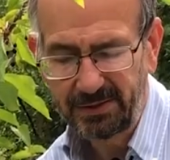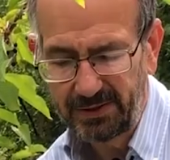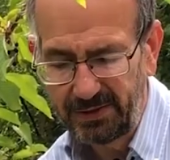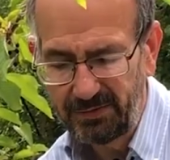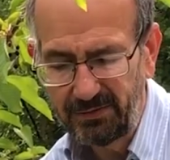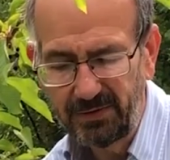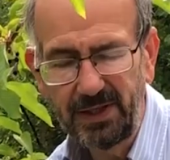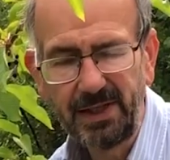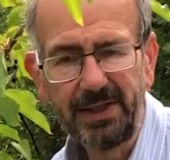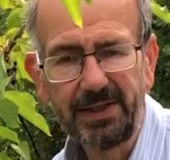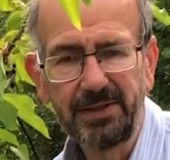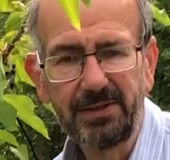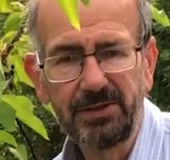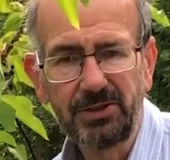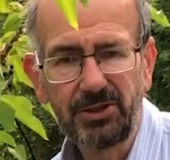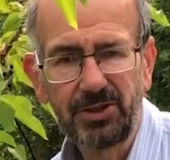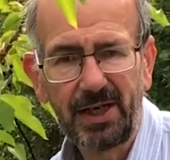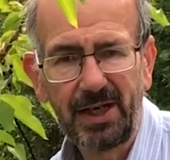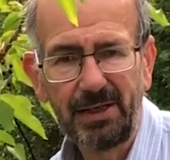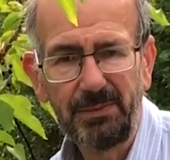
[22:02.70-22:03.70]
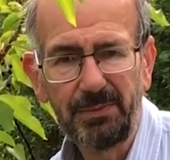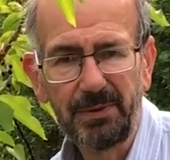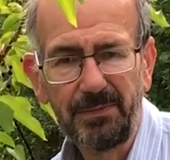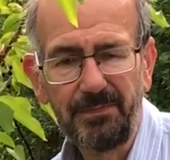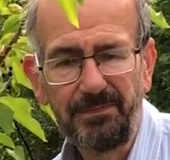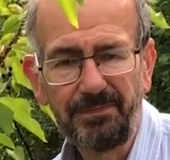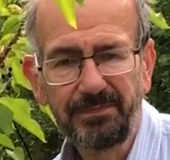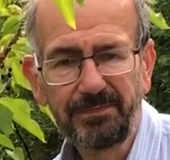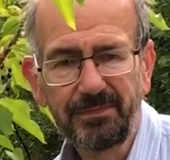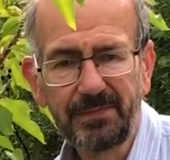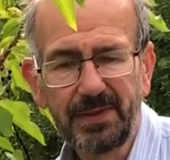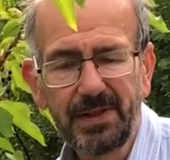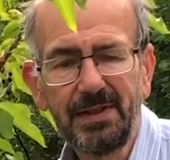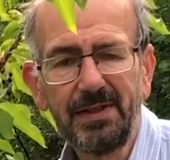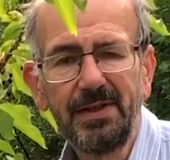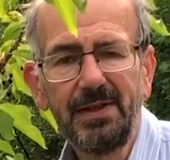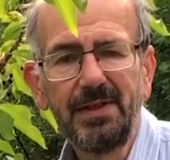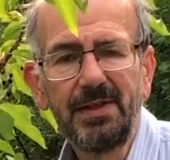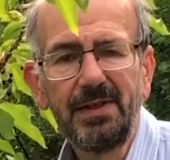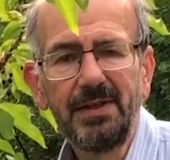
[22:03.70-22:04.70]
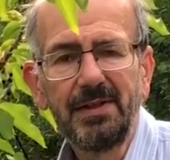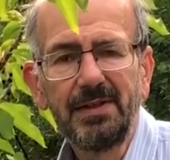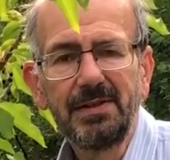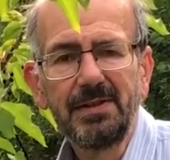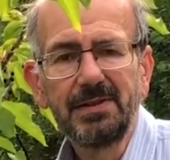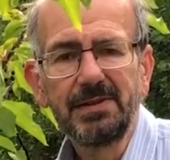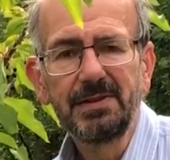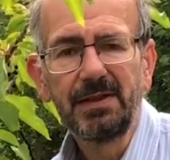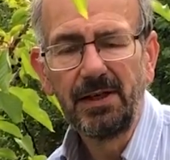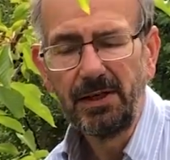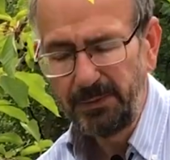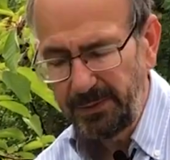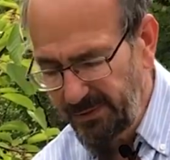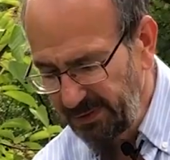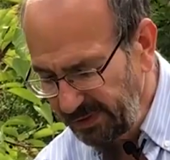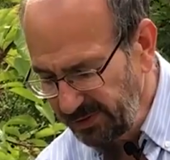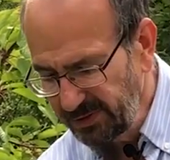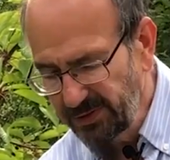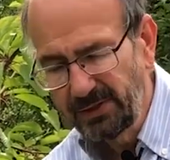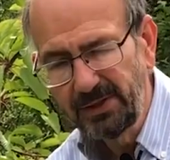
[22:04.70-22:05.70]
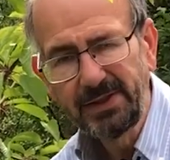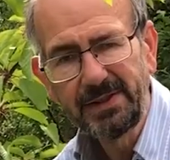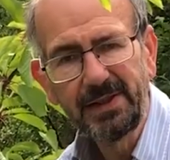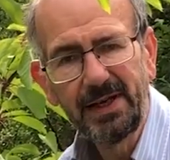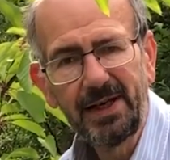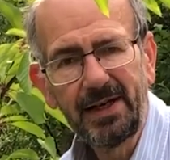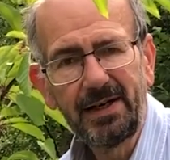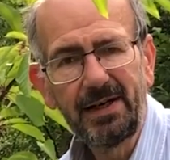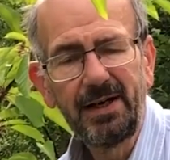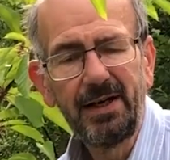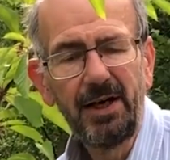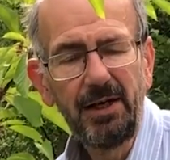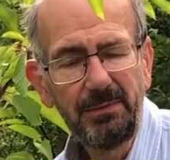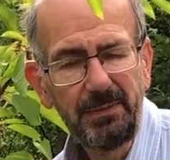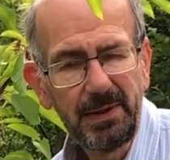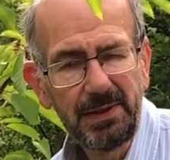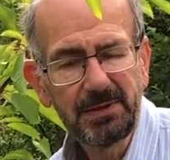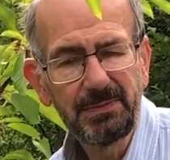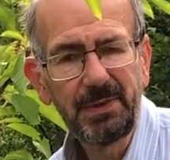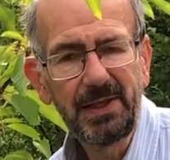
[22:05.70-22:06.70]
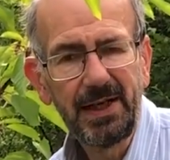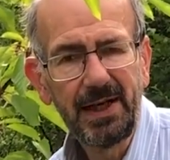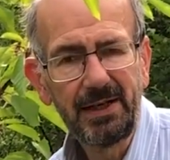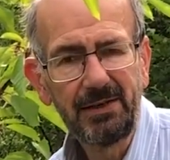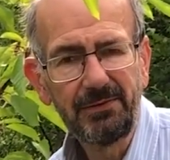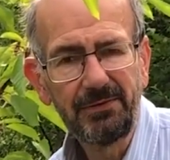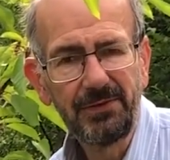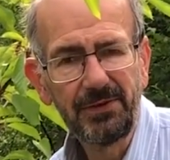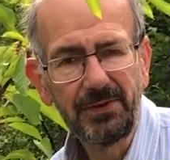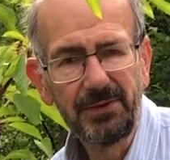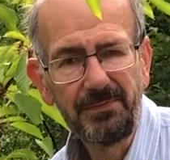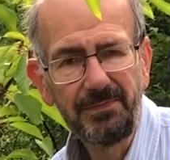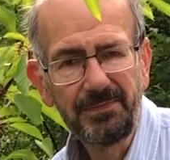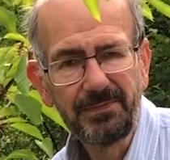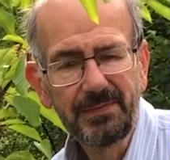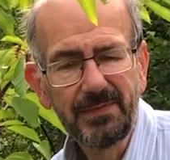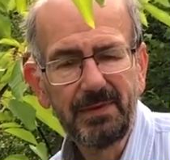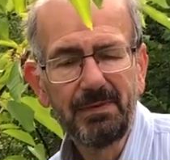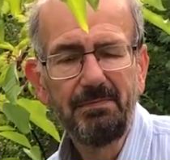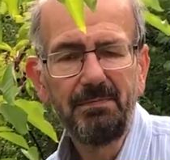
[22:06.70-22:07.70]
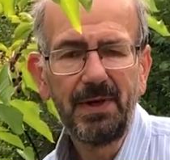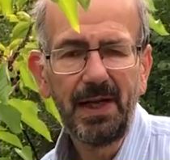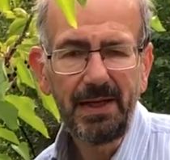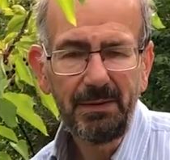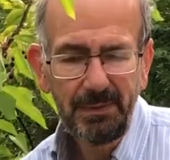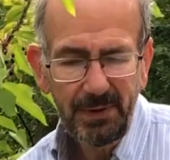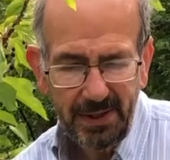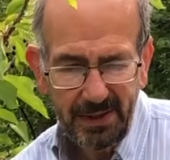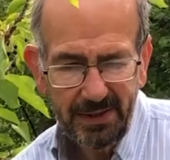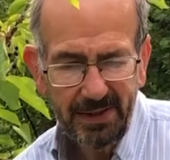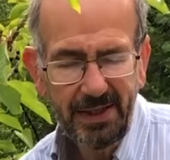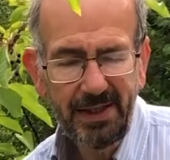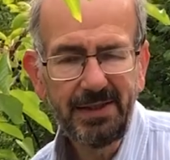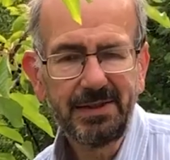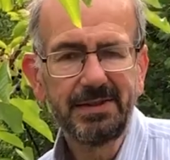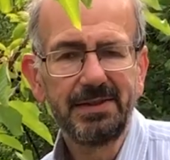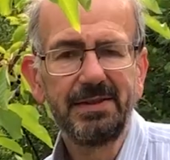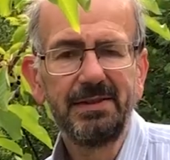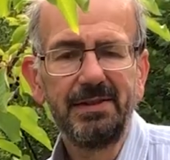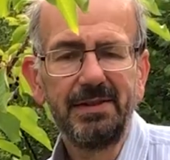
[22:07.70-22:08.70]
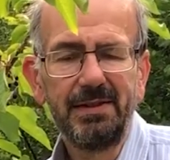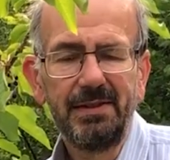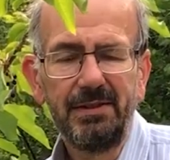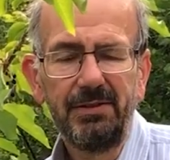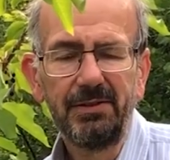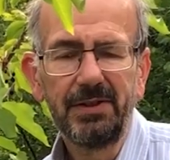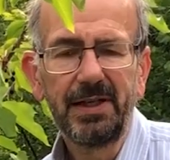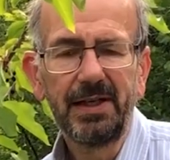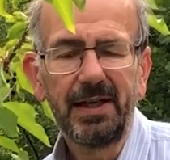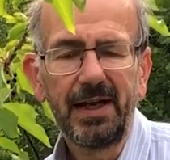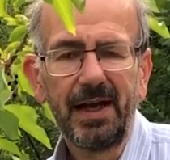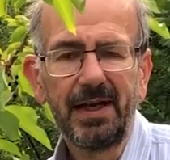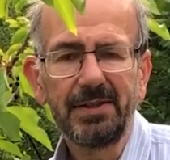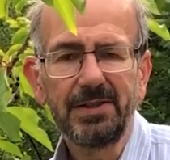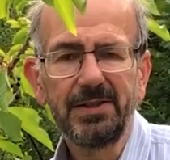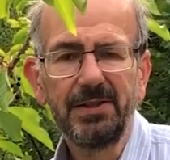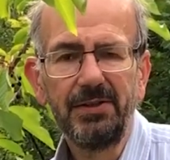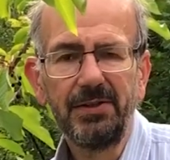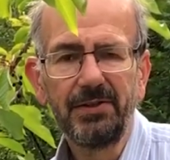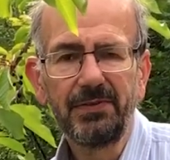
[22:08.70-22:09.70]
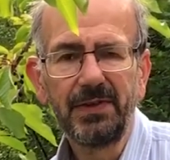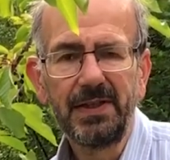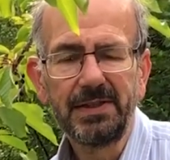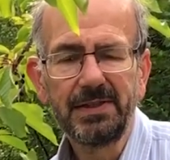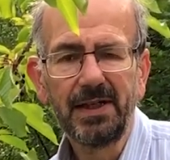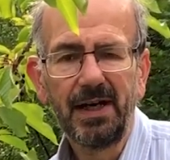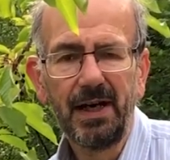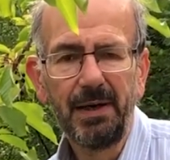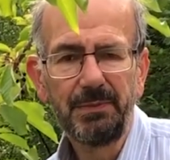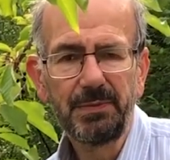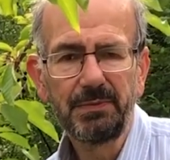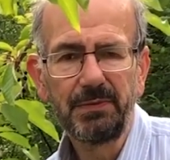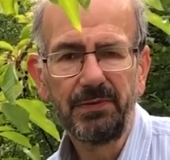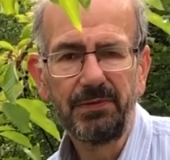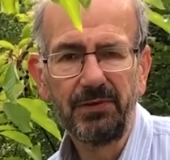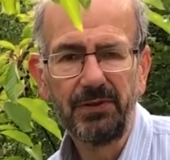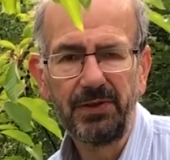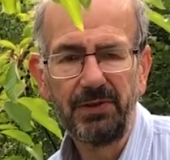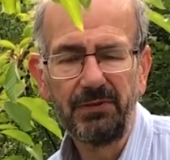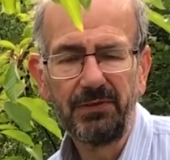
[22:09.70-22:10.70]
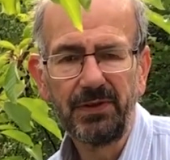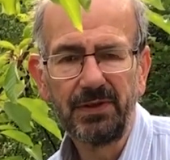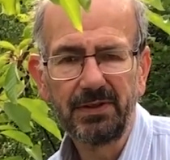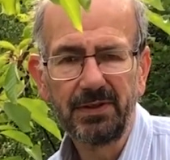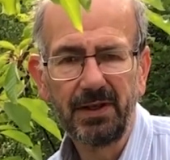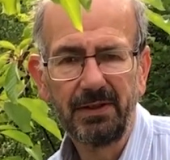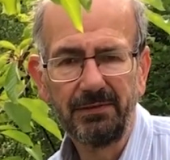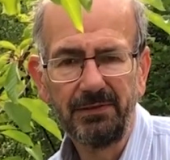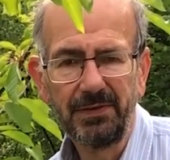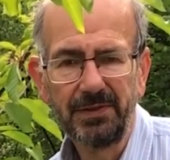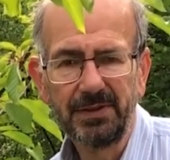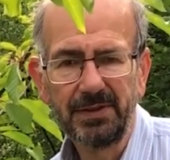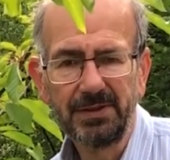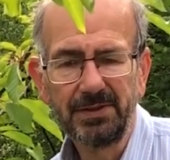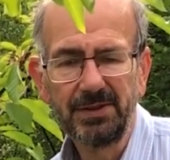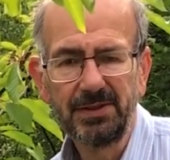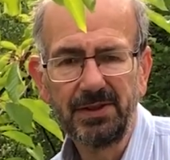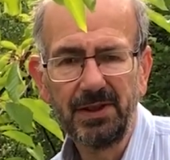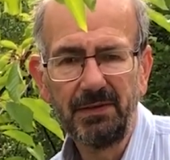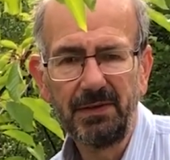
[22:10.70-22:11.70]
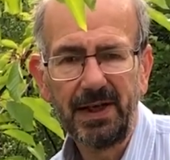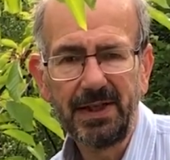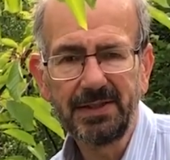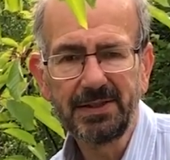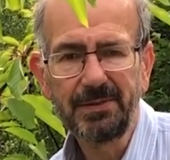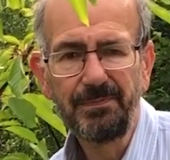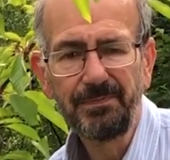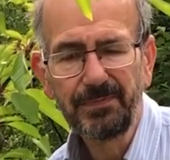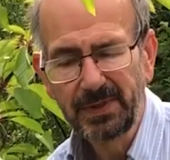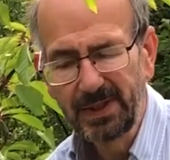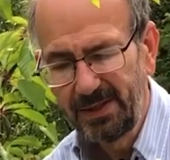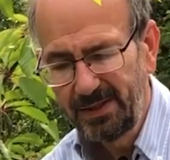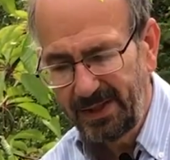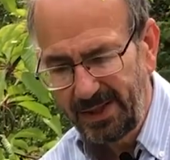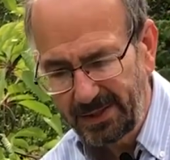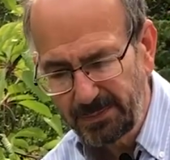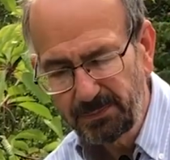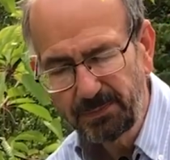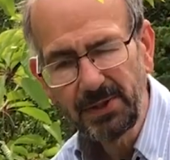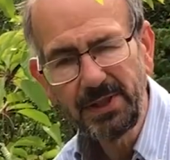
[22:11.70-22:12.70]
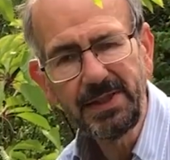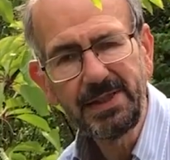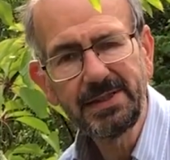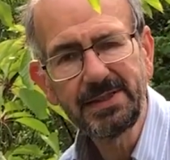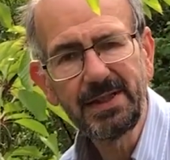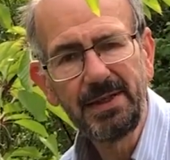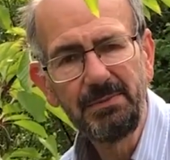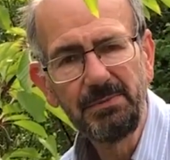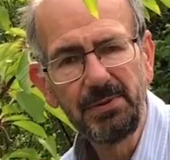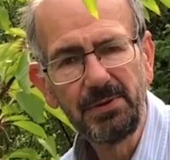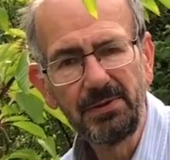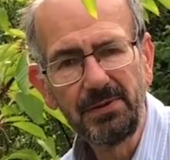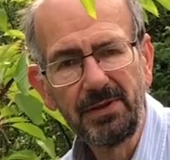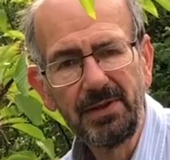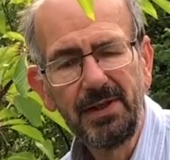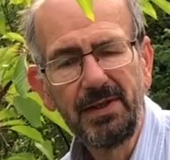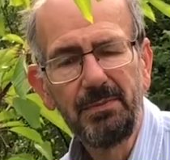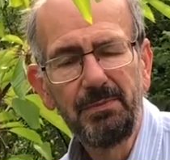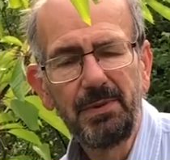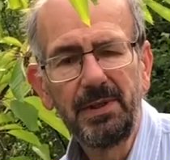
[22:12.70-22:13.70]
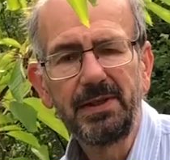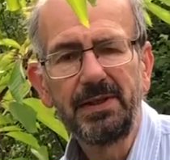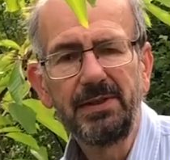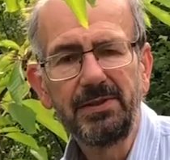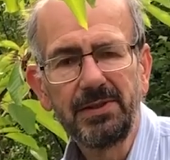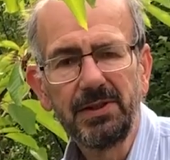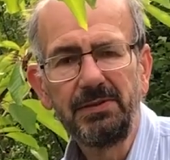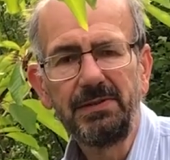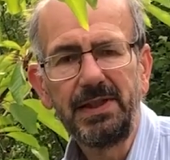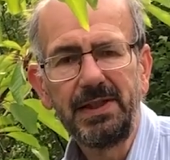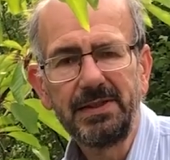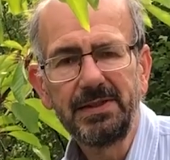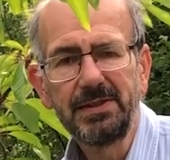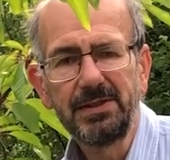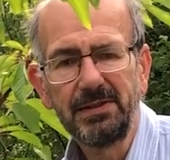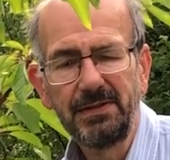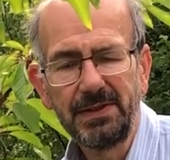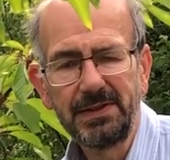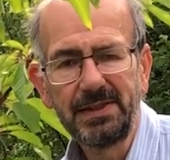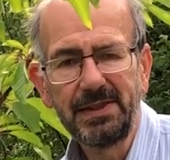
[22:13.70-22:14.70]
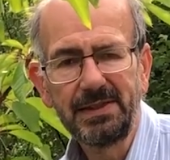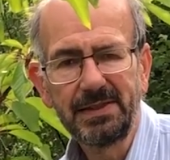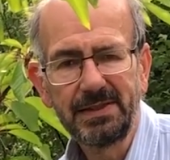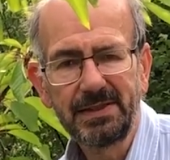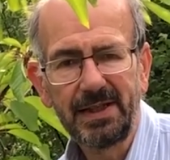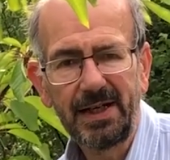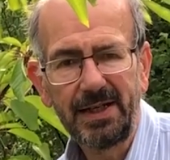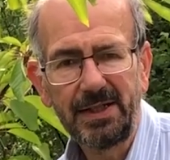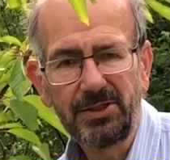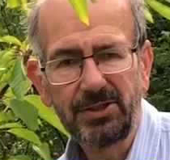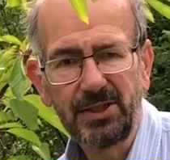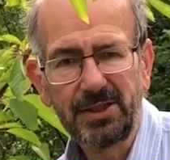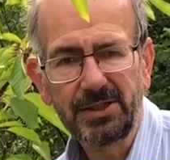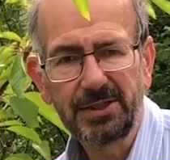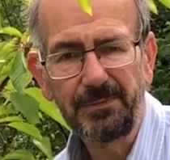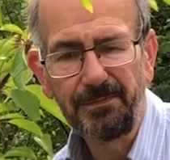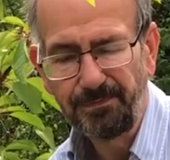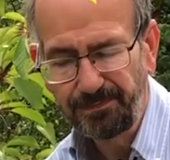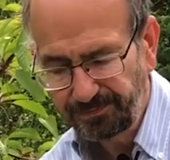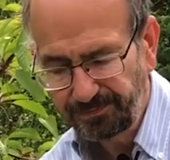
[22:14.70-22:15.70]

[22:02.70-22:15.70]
are in really good shape. So I hope you enjoyed that, I hope it's been helpful. Maybe it needs looking at 2 or 3 times before you feel confident to do it. It's pretty simple, but you do need to do it in stages.